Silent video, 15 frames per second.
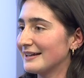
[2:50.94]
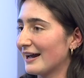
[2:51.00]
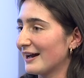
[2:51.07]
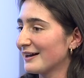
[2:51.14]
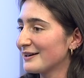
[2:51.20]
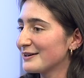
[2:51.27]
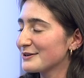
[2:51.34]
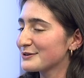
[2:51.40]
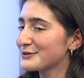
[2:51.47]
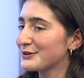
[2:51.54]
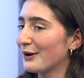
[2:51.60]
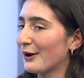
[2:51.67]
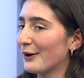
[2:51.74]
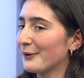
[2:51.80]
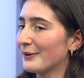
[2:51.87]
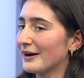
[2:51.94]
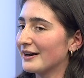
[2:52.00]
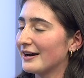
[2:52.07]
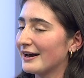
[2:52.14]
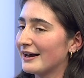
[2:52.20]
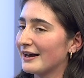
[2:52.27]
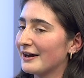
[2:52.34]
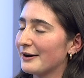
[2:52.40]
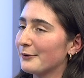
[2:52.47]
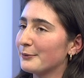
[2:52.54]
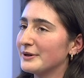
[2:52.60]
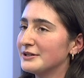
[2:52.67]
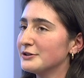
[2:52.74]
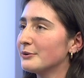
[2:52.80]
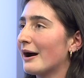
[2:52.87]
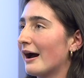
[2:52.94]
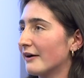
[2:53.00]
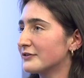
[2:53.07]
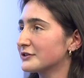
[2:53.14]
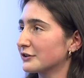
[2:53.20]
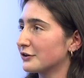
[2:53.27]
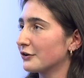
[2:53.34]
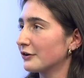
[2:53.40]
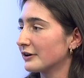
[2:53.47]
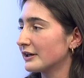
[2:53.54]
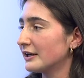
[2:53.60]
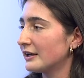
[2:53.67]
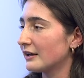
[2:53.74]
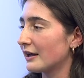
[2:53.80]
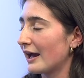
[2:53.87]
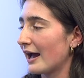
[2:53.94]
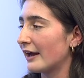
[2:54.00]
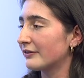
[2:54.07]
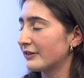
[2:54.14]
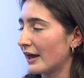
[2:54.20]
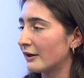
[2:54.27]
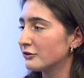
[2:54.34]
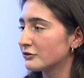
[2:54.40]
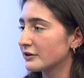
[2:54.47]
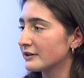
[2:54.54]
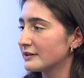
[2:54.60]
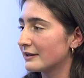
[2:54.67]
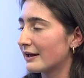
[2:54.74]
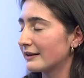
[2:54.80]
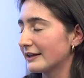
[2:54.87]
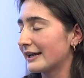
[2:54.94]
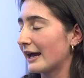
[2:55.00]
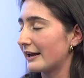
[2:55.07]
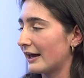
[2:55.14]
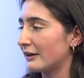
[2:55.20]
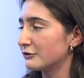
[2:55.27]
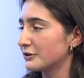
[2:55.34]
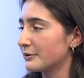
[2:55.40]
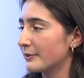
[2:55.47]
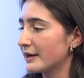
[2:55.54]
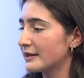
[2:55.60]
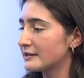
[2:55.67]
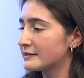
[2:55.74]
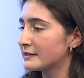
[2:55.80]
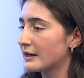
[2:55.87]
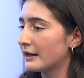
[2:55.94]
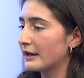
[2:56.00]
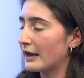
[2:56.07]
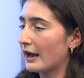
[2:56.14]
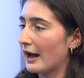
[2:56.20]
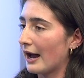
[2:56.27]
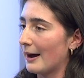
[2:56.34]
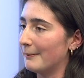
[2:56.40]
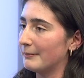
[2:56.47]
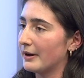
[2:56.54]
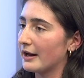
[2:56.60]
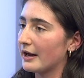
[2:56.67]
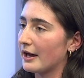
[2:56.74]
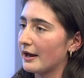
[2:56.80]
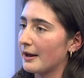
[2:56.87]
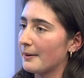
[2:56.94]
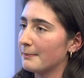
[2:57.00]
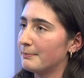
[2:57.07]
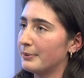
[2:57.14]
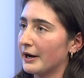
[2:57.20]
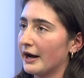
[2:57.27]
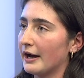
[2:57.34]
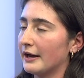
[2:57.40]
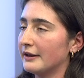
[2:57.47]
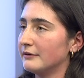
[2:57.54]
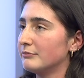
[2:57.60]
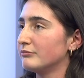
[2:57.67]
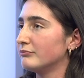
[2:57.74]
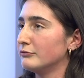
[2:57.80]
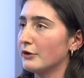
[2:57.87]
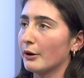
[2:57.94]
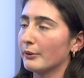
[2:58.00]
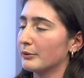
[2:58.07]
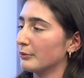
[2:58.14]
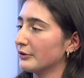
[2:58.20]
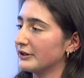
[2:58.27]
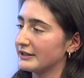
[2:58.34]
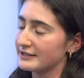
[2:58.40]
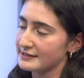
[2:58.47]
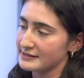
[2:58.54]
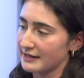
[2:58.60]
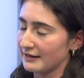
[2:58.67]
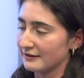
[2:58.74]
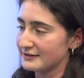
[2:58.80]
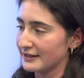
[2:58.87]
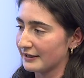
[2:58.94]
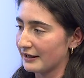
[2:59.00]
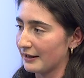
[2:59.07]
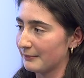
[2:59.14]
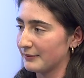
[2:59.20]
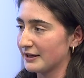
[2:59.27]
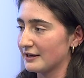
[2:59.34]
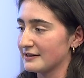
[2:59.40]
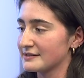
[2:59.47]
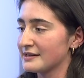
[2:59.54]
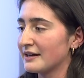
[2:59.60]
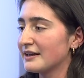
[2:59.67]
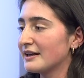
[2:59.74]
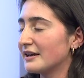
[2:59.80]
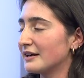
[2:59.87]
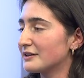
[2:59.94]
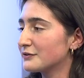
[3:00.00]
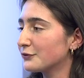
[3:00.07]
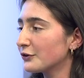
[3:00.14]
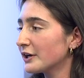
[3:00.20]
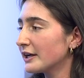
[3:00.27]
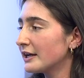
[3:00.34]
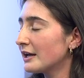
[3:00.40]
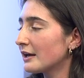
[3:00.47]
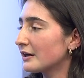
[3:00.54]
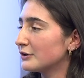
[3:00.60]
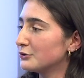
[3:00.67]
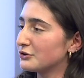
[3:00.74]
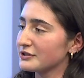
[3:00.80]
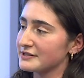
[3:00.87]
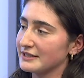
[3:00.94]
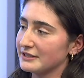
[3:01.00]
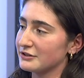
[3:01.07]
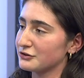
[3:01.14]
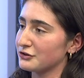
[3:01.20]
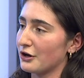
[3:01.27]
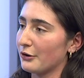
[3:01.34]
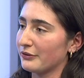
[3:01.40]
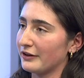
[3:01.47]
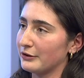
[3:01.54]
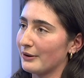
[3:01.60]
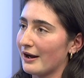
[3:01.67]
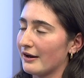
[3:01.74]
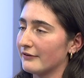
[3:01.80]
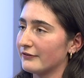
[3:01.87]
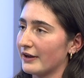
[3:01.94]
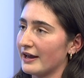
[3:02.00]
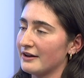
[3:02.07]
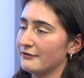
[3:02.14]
yeah. So we do have security at the entrance, uh -huh. like at entryways. Sure. Um, but no one will need to scan a ticket because it's free. You just need to show that you have a